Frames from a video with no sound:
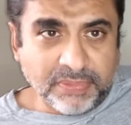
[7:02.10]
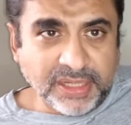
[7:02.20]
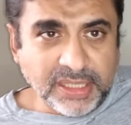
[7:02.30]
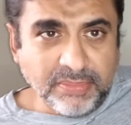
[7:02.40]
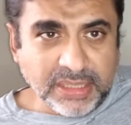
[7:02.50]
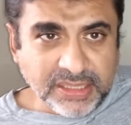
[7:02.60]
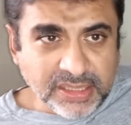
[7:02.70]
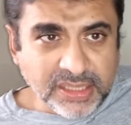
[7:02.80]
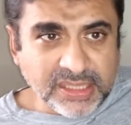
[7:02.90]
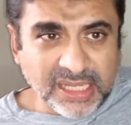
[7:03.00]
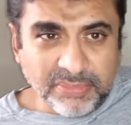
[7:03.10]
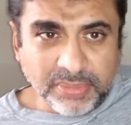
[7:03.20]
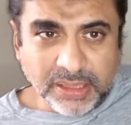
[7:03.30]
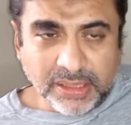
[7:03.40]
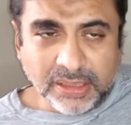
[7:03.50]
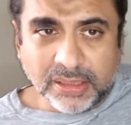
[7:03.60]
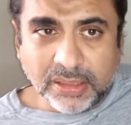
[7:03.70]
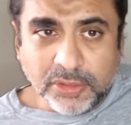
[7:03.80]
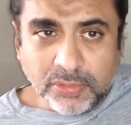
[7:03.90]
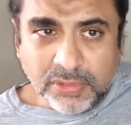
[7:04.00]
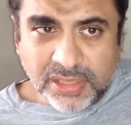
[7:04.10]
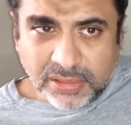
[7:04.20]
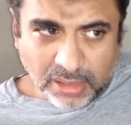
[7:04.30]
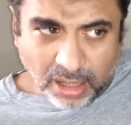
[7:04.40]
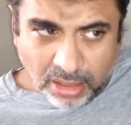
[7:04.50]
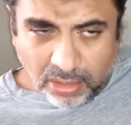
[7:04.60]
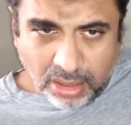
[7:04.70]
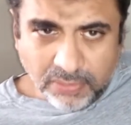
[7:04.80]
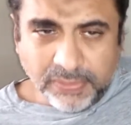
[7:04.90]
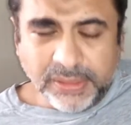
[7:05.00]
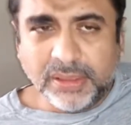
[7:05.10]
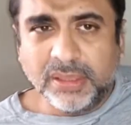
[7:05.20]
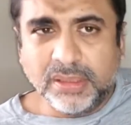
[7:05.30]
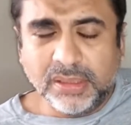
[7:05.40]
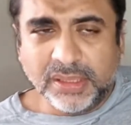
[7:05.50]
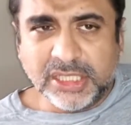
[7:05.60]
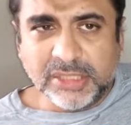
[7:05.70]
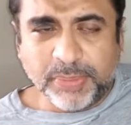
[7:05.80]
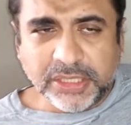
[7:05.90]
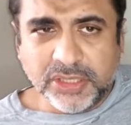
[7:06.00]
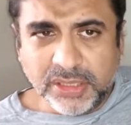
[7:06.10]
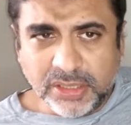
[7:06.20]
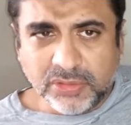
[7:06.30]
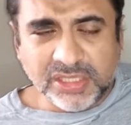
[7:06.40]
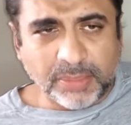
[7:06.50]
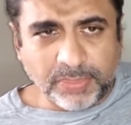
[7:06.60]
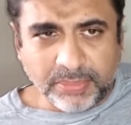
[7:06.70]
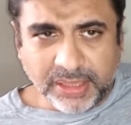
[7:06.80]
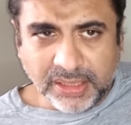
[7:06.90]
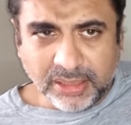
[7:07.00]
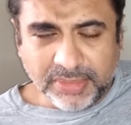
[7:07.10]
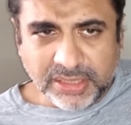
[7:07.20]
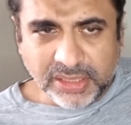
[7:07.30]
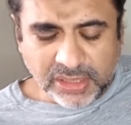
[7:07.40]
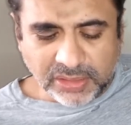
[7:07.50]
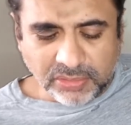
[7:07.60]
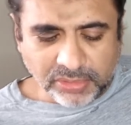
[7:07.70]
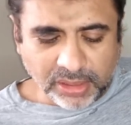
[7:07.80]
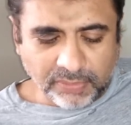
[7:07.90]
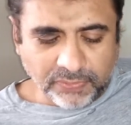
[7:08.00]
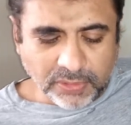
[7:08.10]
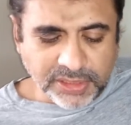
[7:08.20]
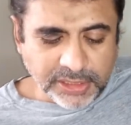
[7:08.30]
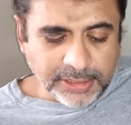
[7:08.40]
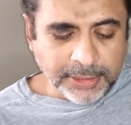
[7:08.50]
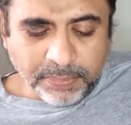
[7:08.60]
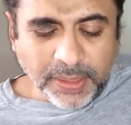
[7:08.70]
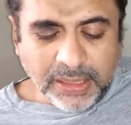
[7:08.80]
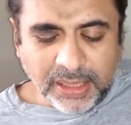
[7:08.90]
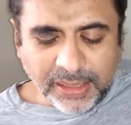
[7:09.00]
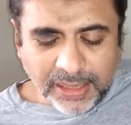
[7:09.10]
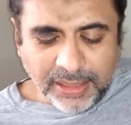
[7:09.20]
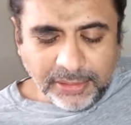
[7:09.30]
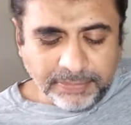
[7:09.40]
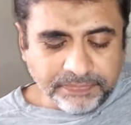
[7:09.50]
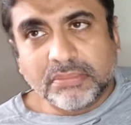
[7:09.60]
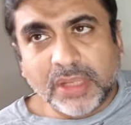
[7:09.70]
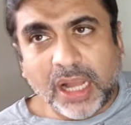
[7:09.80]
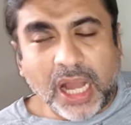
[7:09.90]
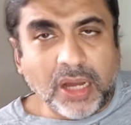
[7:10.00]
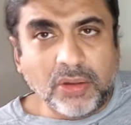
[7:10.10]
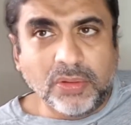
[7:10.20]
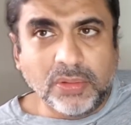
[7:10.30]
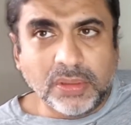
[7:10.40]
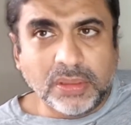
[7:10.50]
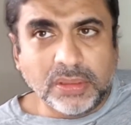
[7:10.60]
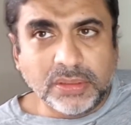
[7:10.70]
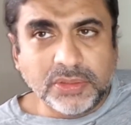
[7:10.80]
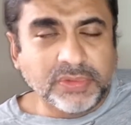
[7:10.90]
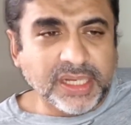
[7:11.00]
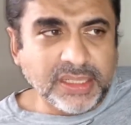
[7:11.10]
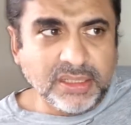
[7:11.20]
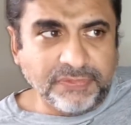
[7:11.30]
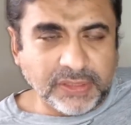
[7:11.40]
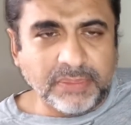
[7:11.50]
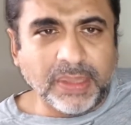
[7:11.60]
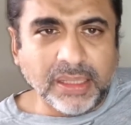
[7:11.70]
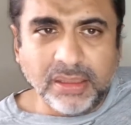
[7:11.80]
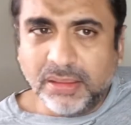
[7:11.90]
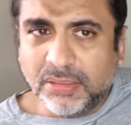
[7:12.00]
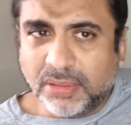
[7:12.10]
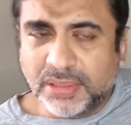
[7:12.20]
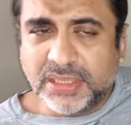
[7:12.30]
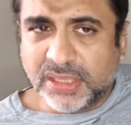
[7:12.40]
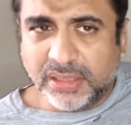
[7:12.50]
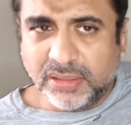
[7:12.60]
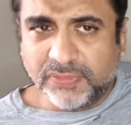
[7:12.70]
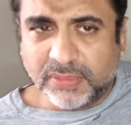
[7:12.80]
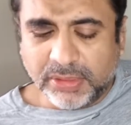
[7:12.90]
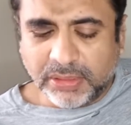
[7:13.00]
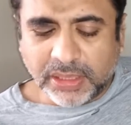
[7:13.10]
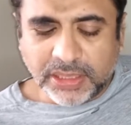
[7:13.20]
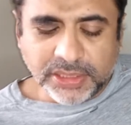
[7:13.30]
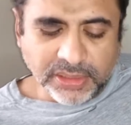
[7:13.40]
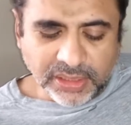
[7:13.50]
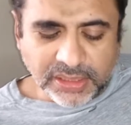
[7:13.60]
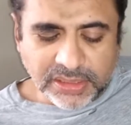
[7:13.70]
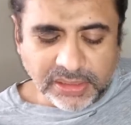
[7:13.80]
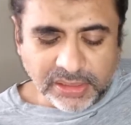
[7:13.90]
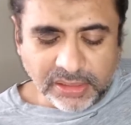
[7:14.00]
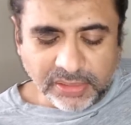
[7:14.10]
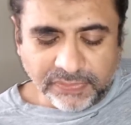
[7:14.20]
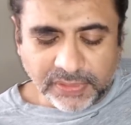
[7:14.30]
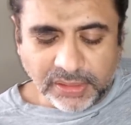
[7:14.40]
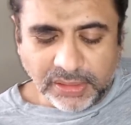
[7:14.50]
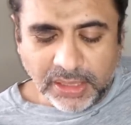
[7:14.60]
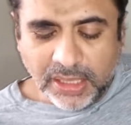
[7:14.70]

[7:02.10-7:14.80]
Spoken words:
Written messages can be used along with these pictures to supplement the message and to reinforce it. But again, how to get the feedback on this kind of communication, that is a little difficult.